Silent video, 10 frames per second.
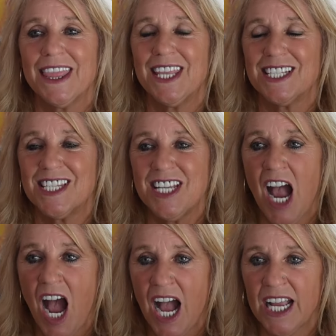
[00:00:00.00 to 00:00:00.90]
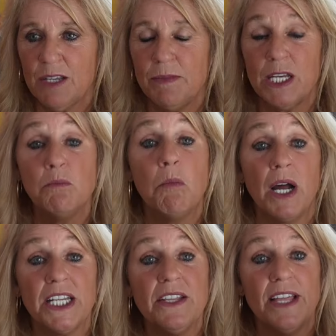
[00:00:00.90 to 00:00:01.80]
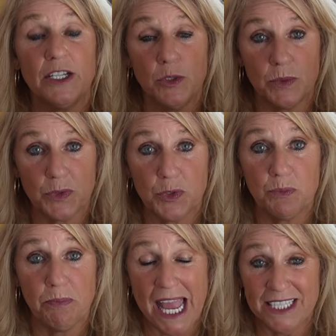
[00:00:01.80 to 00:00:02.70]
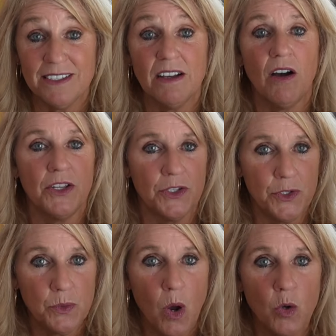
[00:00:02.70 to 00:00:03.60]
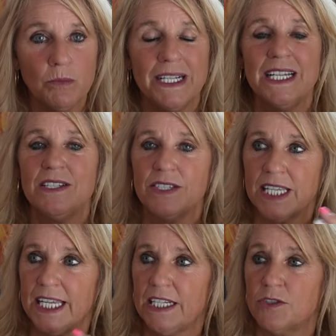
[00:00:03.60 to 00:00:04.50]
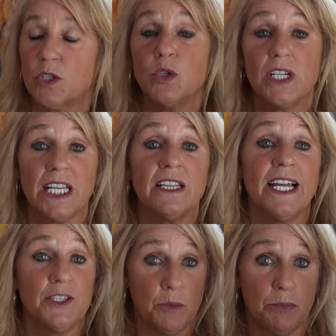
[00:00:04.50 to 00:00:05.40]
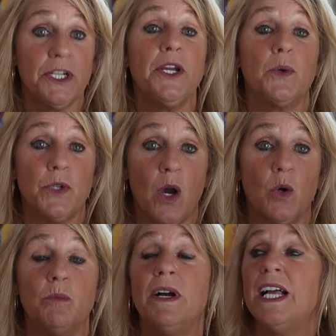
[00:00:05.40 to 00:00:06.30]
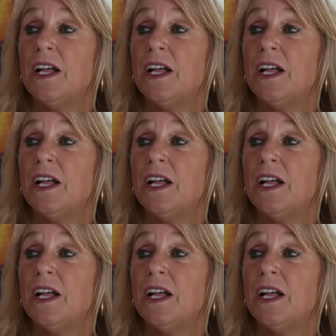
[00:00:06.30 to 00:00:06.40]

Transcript: the time and money that you will spend on the new home to get it to looking like the pre-owned home